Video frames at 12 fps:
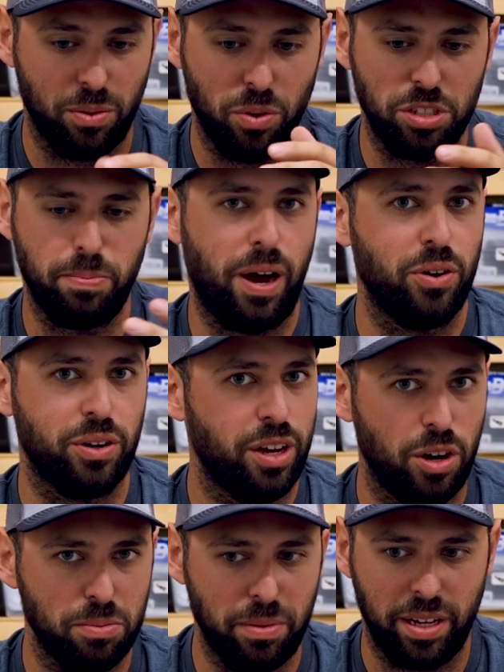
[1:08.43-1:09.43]
And what does powder
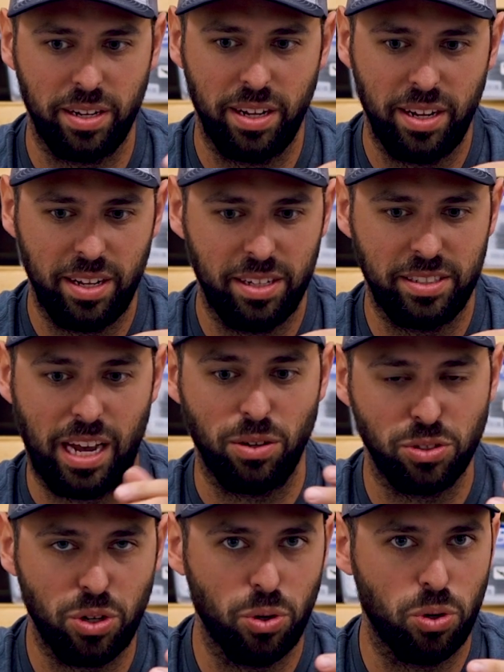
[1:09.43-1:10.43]
coat mean? It
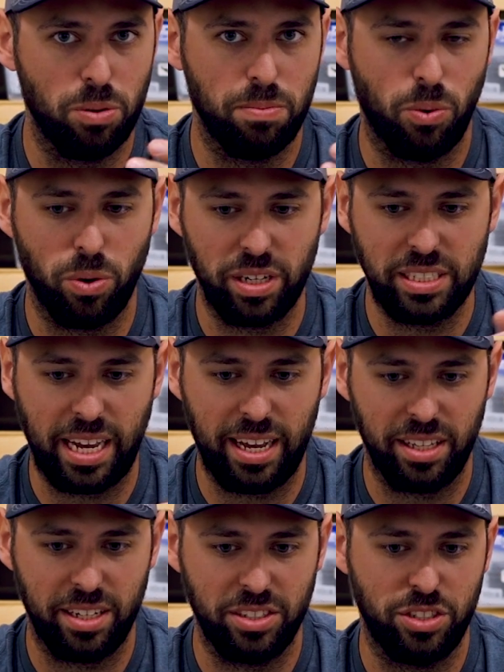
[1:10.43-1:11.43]
sounds cool, but what
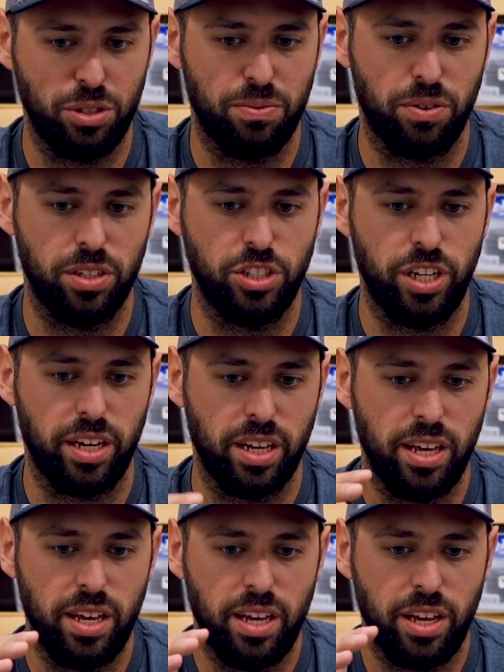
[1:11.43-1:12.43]
exactly does it do for a
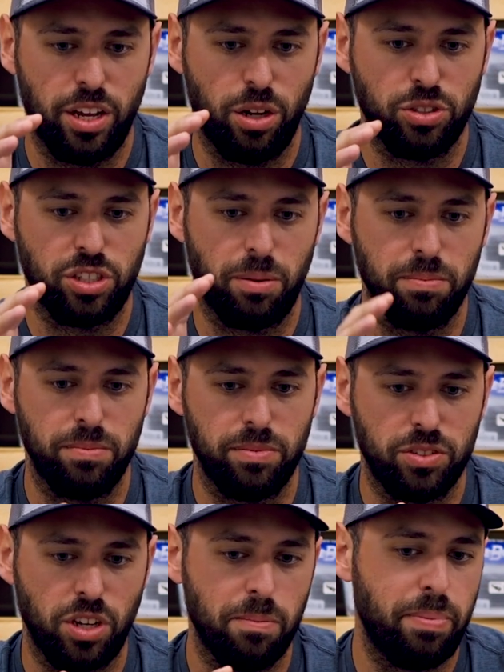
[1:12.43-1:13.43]
jig? Some
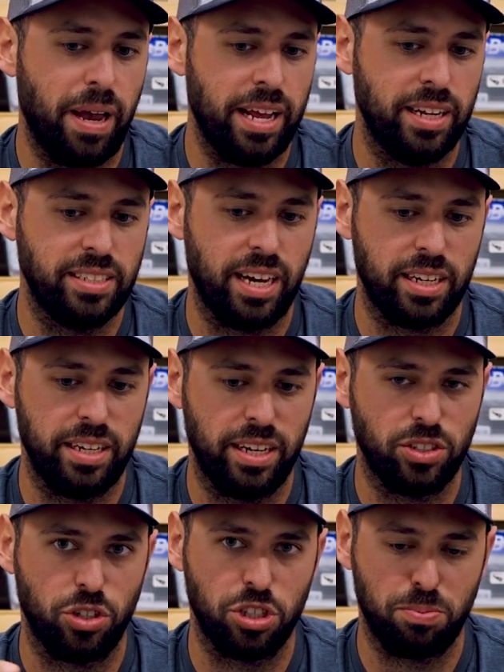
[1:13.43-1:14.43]
painting
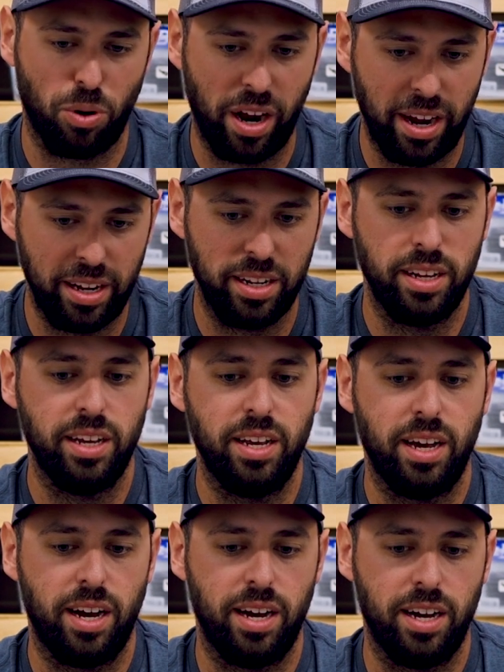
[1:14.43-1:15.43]
techniques are sprayed,
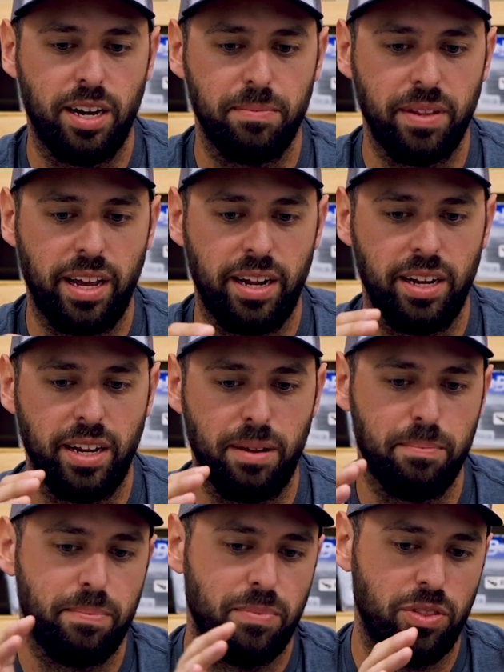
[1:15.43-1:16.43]

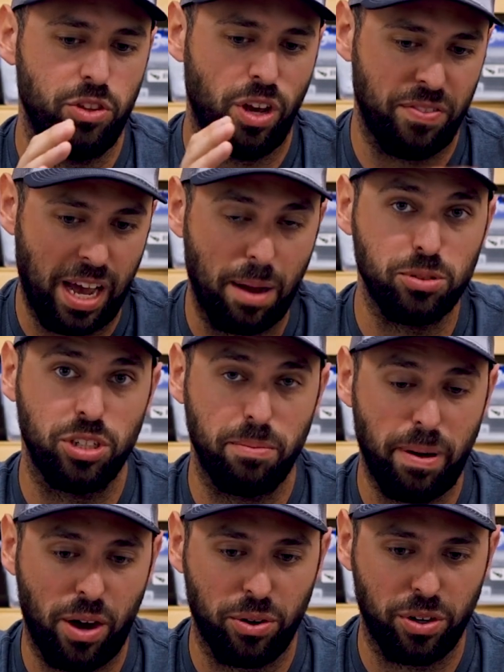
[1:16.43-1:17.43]
and you have the option to
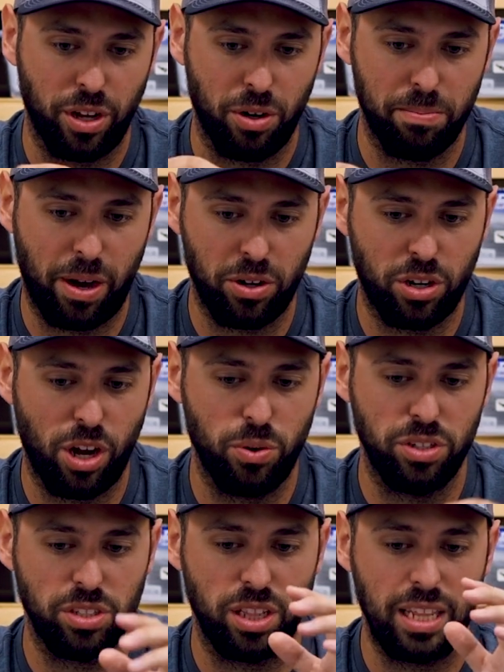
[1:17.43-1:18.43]
powder coat. Powder
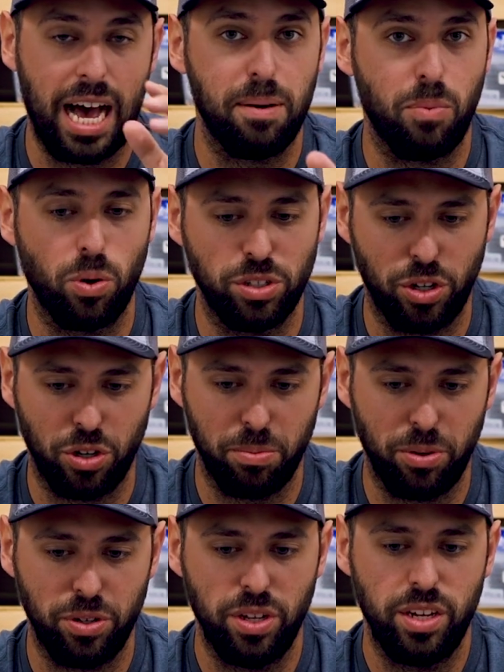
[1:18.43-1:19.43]
coat is a lot more
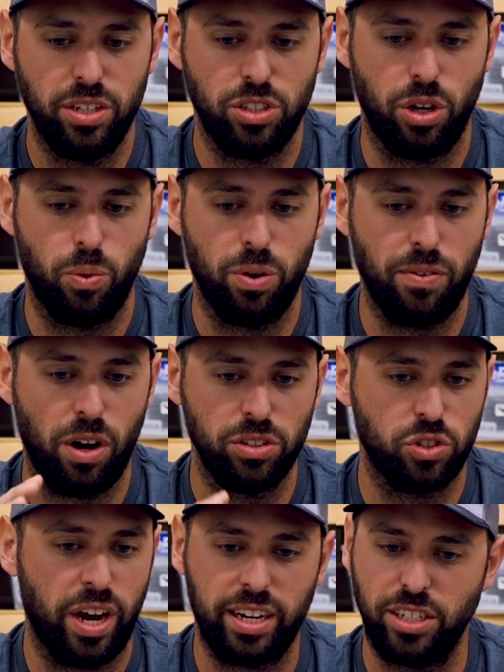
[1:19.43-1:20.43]
durable. So we've all
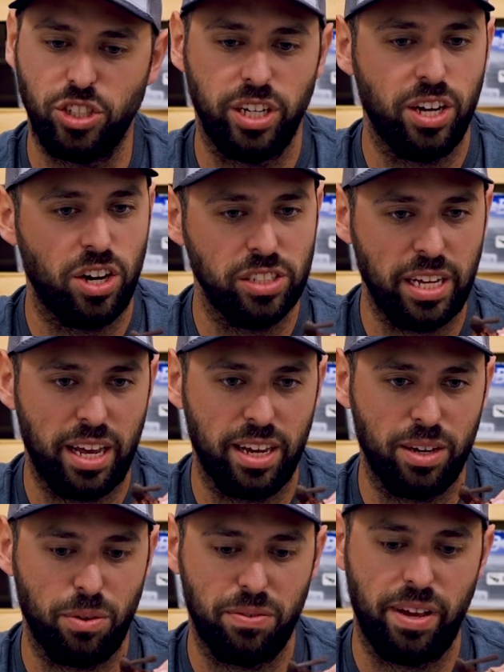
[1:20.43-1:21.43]
dragged a jig all
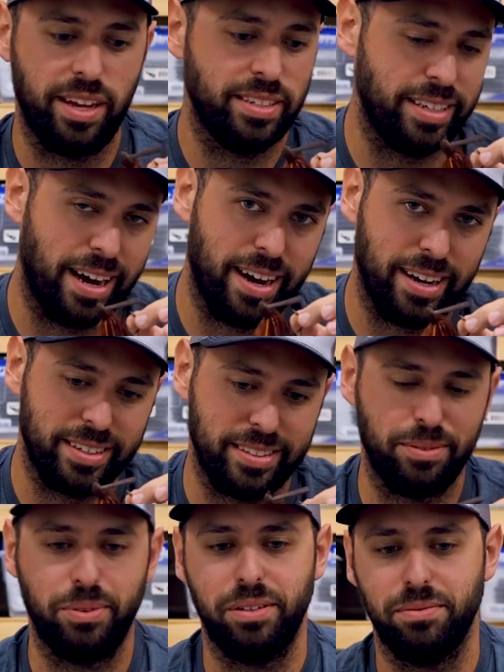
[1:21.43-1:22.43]
day. We've hit
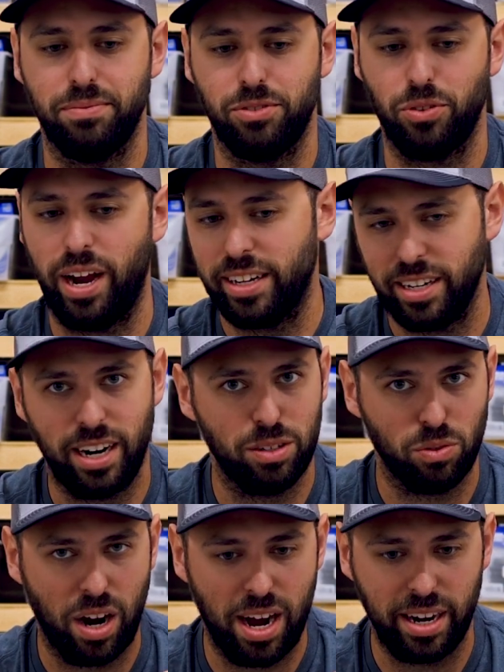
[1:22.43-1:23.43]
docks, we've dragged it
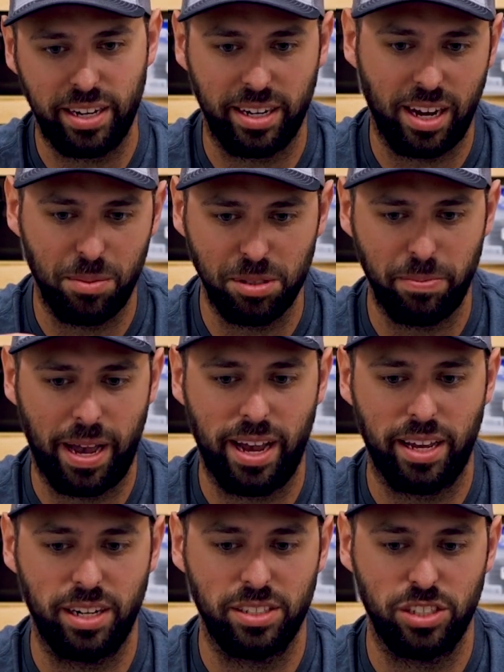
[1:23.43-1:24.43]
on rock, and it comes
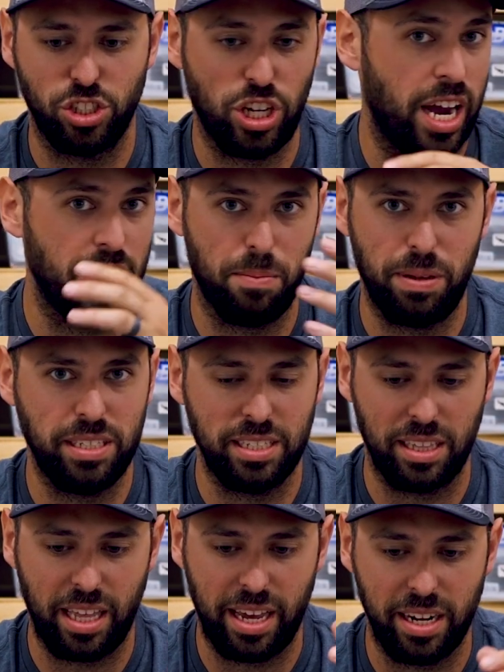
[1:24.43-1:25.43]
back and it's a shiny piece
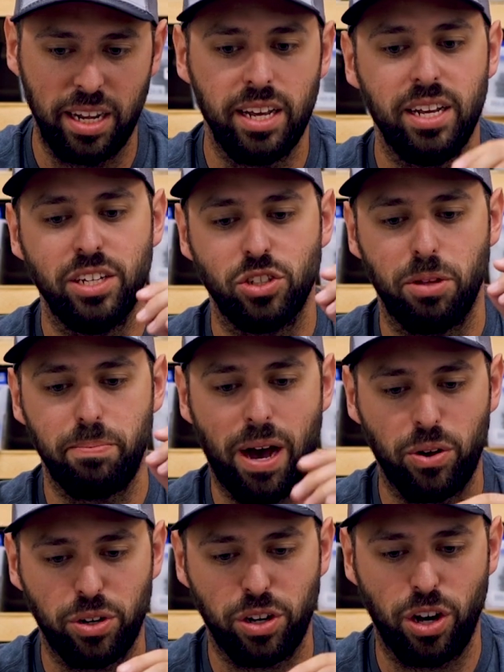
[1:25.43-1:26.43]
of lead. So the
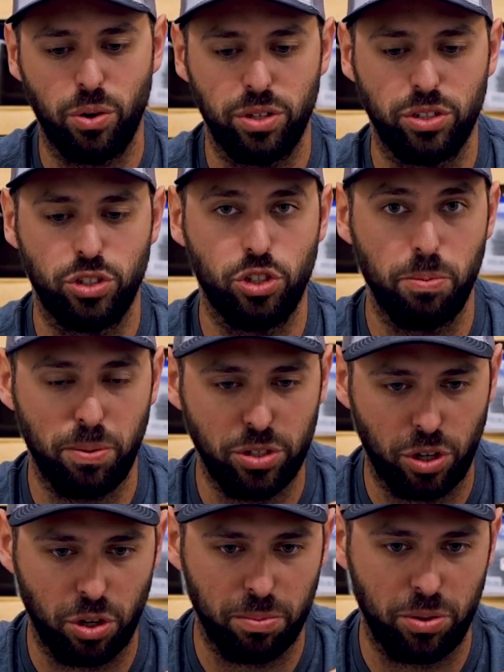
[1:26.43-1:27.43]
powder coat is super
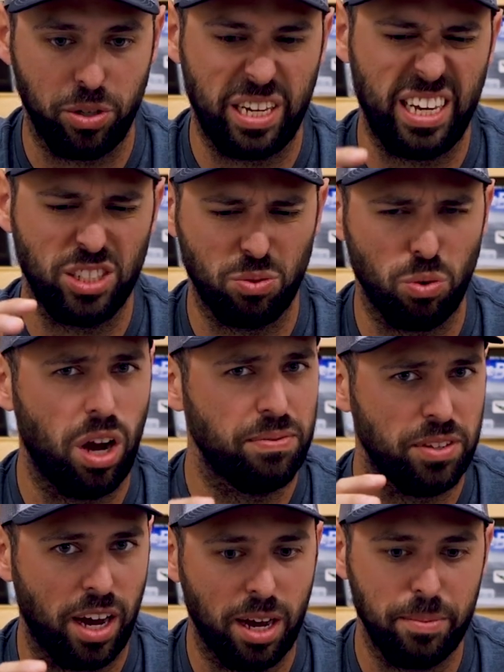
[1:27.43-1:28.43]
durable. It gets
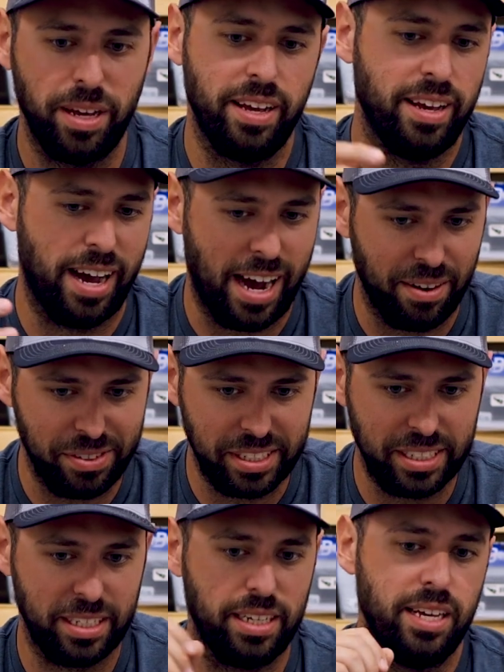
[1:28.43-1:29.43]
roughed up,
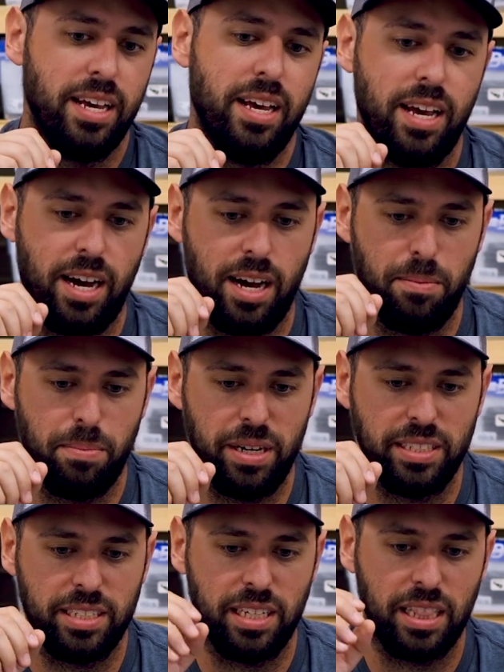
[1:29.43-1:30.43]
obviously,
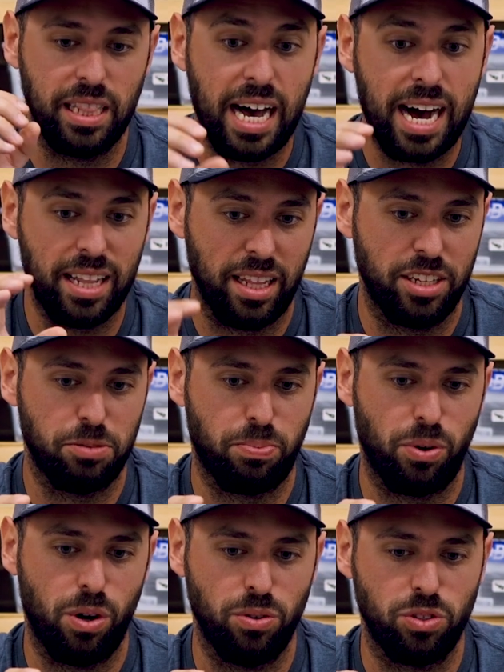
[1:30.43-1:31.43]
but it's a lot less
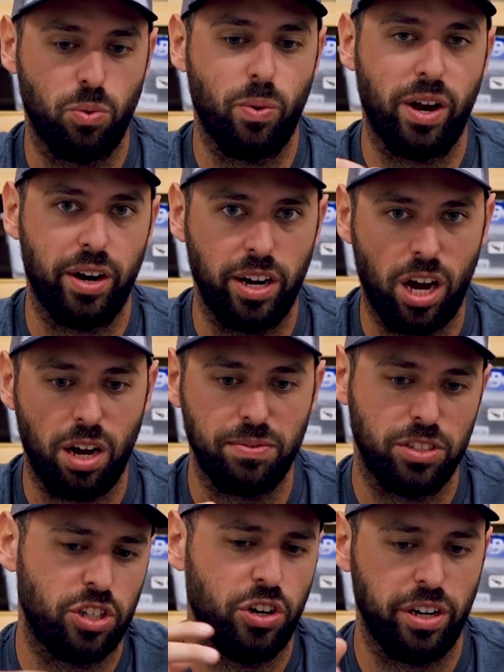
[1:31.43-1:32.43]
prone to wearing
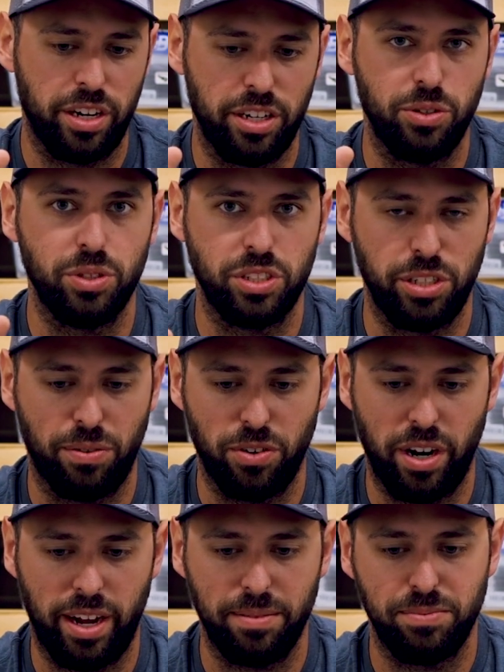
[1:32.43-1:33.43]
off and turning into a
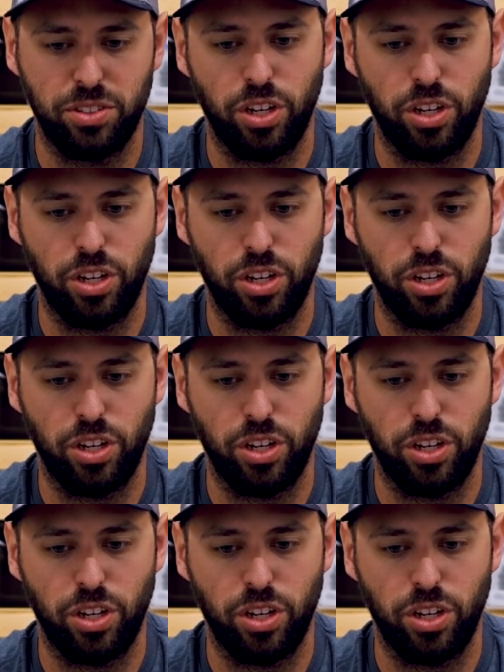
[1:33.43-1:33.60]
silver head.